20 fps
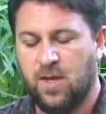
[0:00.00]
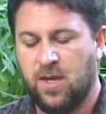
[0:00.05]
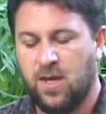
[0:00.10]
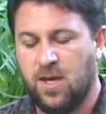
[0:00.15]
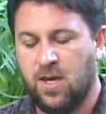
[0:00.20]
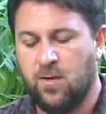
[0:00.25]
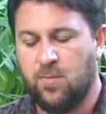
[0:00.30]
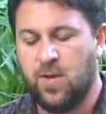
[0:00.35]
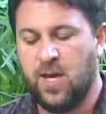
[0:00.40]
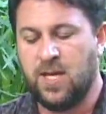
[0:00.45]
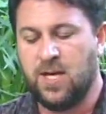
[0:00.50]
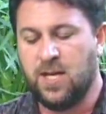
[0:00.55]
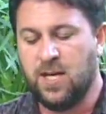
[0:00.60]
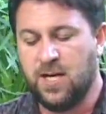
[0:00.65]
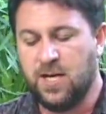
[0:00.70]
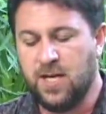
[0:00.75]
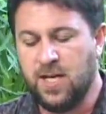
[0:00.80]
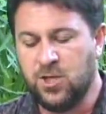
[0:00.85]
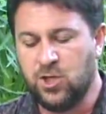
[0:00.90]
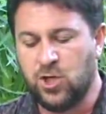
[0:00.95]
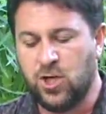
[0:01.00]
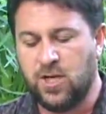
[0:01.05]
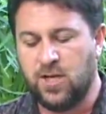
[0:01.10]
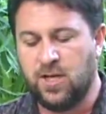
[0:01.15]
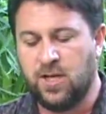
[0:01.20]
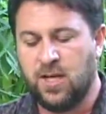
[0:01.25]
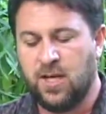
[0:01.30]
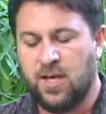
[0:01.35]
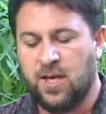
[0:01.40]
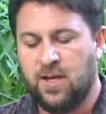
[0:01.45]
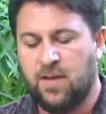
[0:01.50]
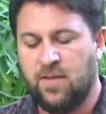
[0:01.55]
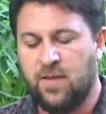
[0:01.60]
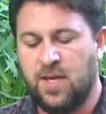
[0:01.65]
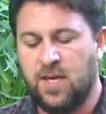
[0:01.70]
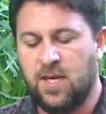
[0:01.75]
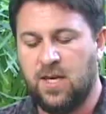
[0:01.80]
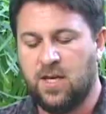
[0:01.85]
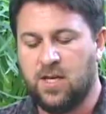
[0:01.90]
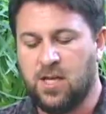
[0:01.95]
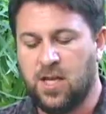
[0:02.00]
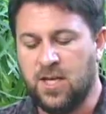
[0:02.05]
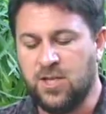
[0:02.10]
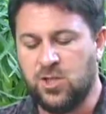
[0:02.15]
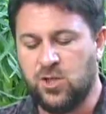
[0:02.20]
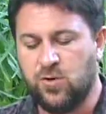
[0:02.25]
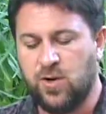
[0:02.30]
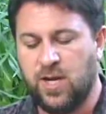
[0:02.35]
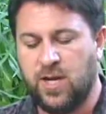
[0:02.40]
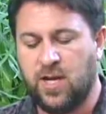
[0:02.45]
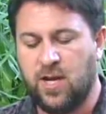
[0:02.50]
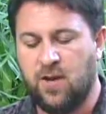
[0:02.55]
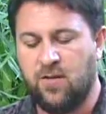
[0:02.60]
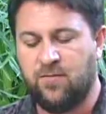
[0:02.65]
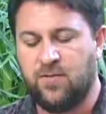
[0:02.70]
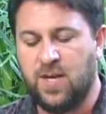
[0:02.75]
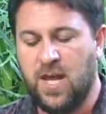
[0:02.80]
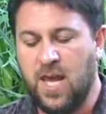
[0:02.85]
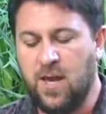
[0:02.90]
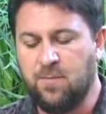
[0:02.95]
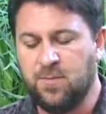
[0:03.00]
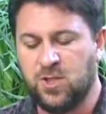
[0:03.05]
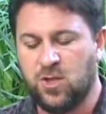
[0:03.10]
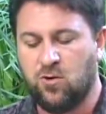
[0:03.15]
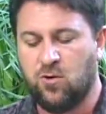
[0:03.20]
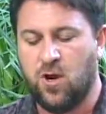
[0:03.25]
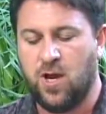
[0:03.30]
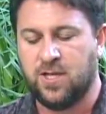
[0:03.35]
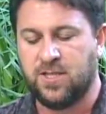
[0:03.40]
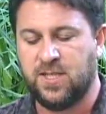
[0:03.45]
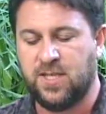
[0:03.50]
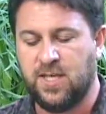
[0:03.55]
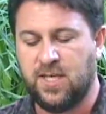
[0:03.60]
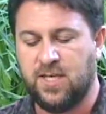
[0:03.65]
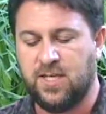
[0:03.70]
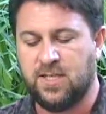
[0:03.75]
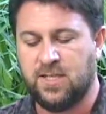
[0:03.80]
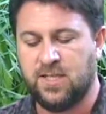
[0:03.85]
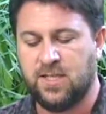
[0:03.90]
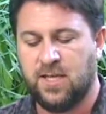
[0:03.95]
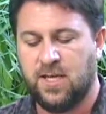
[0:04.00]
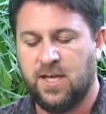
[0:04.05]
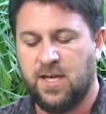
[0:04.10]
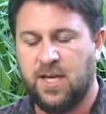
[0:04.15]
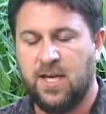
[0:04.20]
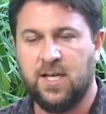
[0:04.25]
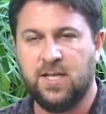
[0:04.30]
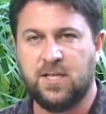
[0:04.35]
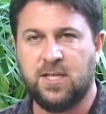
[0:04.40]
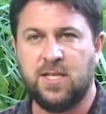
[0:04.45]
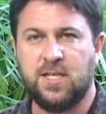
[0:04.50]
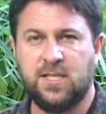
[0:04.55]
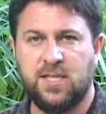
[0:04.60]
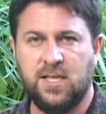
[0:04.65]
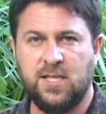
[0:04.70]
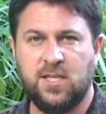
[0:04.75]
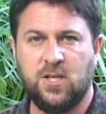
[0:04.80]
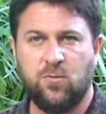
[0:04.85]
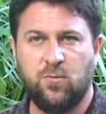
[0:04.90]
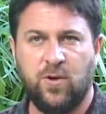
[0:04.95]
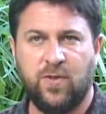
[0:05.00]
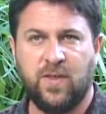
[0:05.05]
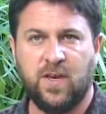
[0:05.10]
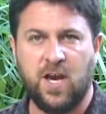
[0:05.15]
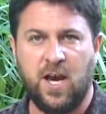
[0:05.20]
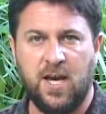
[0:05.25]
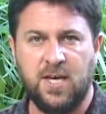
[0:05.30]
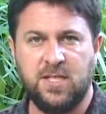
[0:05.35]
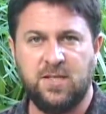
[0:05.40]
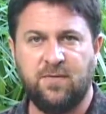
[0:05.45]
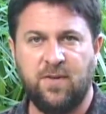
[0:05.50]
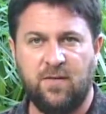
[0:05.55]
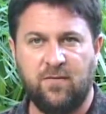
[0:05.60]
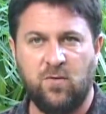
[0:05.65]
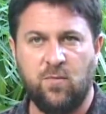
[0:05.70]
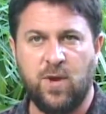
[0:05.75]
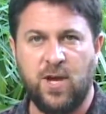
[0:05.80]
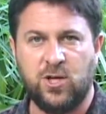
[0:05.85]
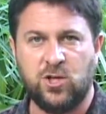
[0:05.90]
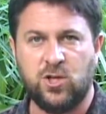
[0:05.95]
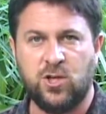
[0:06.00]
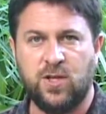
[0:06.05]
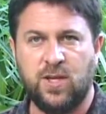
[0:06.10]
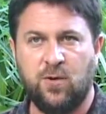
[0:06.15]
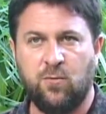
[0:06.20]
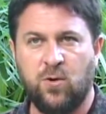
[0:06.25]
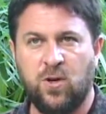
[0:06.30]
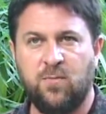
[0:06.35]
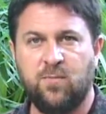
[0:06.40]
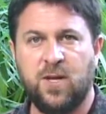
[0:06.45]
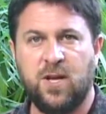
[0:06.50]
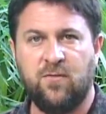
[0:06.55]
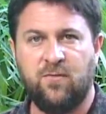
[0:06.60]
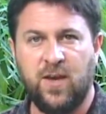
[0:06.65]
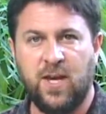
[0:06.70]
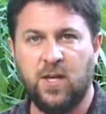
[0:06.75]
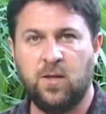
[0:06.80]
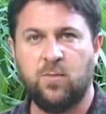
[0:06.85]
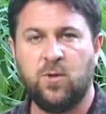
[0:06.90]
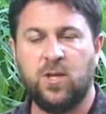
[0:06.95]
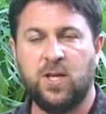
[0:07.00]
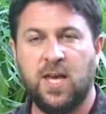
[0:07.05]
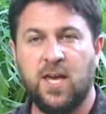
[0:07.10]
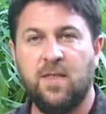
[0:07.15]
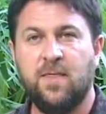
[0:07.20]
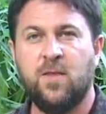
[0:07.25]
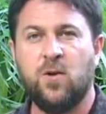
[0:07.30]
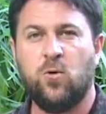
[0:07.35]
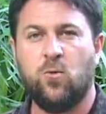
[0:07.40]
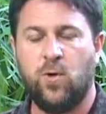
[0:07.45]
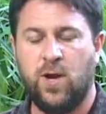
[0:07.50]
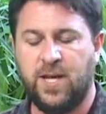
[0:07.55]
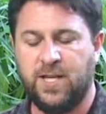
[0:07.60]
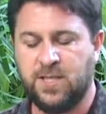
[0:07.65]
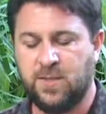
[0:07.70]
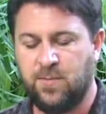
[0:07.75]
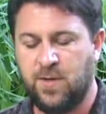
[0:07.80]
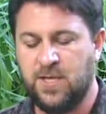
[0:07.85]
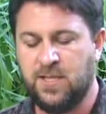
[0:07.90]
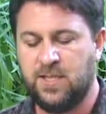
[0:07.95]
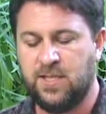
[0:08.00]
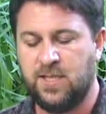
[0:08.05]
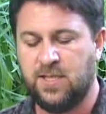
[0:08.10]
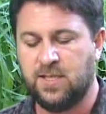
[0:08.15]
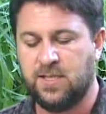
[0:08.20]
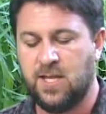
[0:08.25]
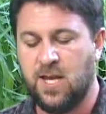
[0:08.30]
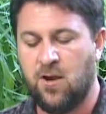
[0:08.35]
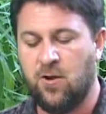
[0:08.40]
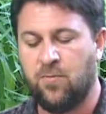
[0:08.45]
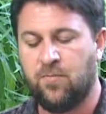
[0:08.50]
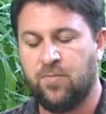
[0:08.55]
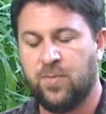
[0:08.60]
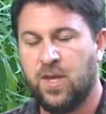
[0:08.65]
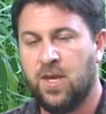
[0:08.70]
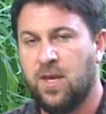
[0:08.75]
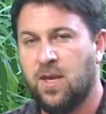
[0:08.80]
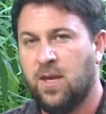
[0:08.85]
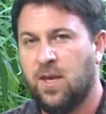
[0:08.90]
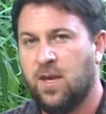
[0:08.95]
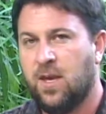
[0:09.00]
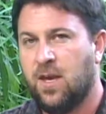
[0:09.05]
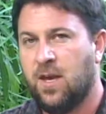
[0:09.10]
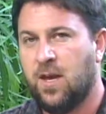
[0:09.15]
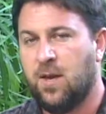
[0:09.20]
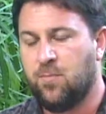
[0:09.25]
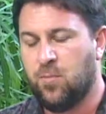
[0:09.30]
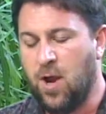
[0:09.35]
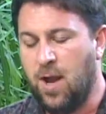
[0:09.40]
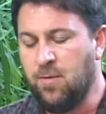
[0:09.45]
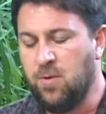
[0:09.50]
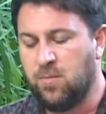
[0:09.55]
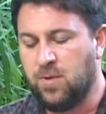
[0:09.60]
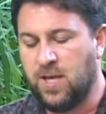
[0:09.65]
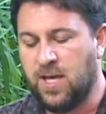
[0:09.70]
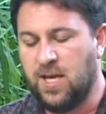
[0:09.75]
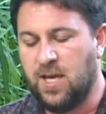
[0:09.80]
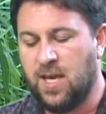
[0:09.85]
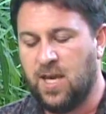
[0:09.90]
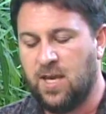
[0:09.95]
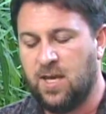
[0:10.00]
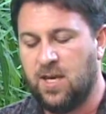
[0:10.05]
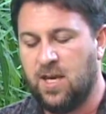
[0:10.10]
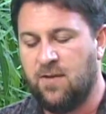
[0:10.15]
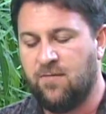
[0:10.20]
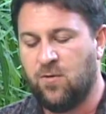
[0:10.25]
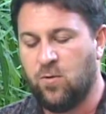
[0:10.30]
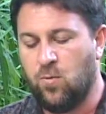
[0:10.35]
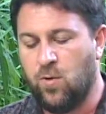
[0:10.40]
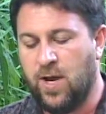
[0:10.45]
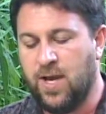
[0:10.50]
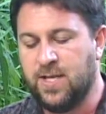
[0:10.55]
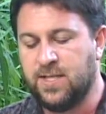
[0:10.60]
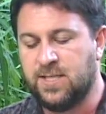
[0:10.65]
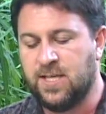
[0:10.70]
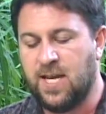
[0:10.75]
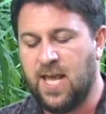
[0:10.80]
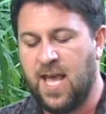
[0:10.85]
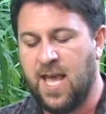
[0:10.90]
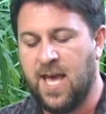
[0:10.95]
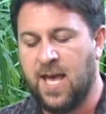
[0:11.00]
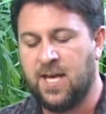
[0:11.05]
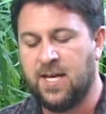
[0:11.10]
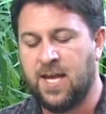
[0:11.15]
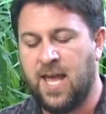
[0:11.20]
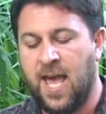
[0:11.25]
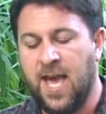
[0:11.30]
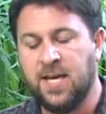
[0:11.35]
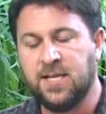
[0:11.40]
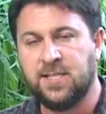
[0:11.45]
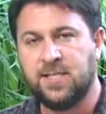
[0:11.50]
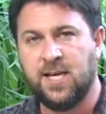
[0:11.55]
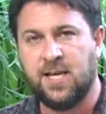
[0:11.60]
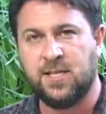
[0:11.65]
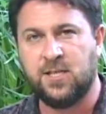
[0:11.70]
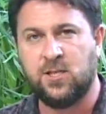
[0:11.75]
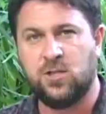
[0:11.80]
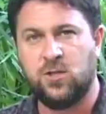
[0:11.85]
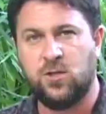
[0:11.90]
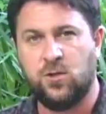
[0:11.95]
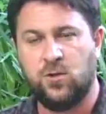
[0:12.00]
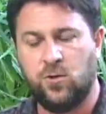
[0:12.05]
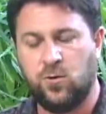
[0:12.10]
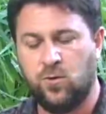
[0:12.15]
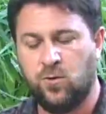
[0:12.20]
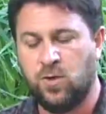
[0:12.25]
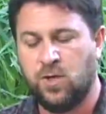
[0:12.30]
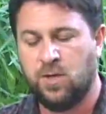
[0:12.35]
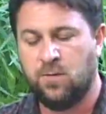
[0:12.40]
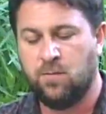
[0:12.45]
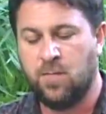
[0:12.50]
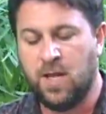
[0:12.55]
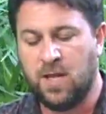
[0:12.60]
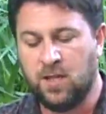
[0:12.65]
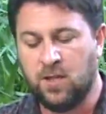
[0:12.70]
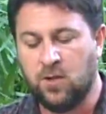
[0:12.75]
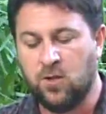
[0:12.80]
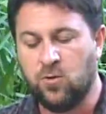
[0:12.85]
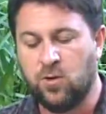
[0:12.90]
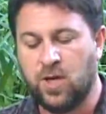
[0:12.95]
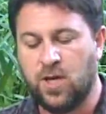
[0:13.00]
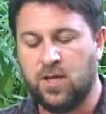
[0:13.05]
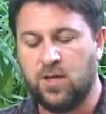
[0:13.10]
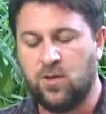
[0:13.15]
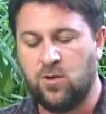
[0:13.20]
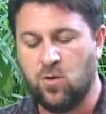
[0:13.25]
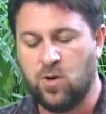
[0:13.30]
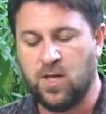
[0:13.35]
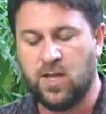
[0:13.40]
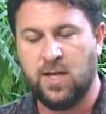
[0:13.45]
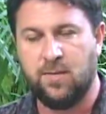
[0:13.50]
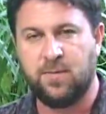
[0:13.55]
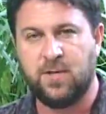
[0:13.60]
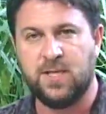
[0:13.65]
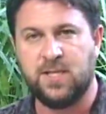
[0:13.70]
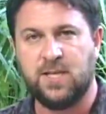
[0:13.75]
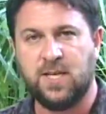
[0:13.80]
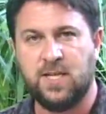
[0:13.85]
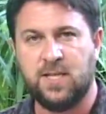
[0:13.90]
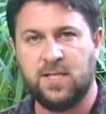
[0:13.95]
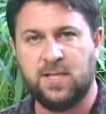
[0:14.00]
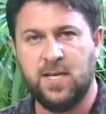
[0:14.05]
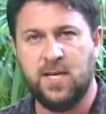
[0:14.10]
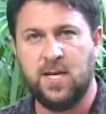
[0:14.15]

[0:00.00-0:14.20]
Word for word: Um, and in addition, the clustering of names across these is consistent with the kinds of information that would have been available in the Hawaiian species. Now, uh, probably if Hawaiians had had access to Melaleuca, Eucalyptus, and